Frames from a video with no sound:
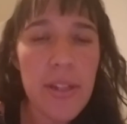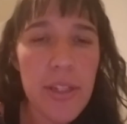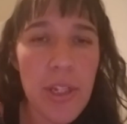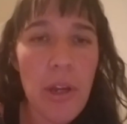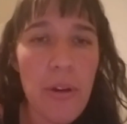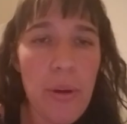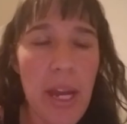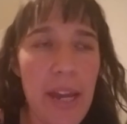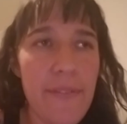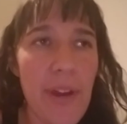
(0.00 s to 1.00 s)

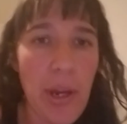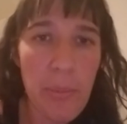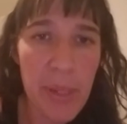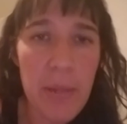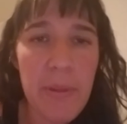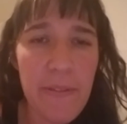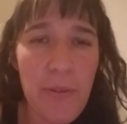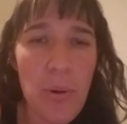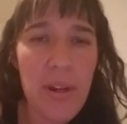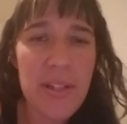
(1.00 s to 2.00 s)
very big
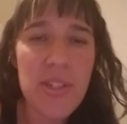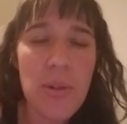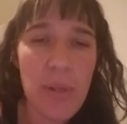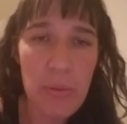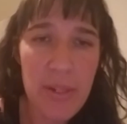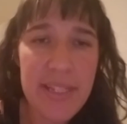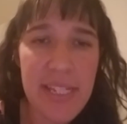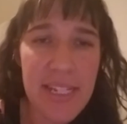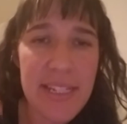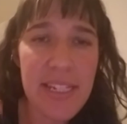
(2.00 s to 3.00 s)
before, and so it was
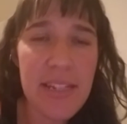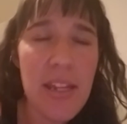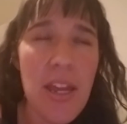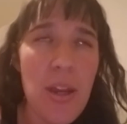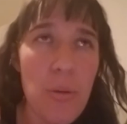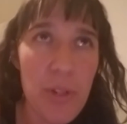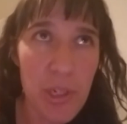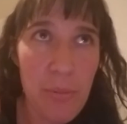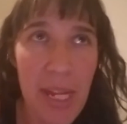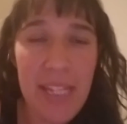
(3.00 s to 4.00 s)
easy when
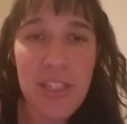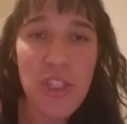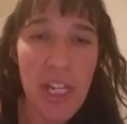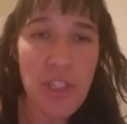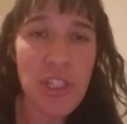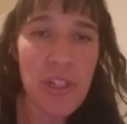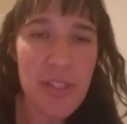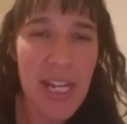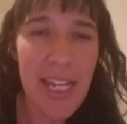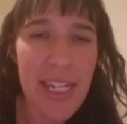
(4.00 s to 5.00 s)
you made the change in your
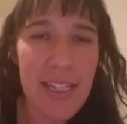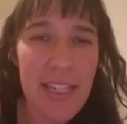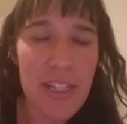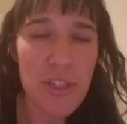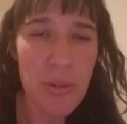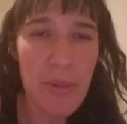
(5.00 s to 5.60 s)
diet that your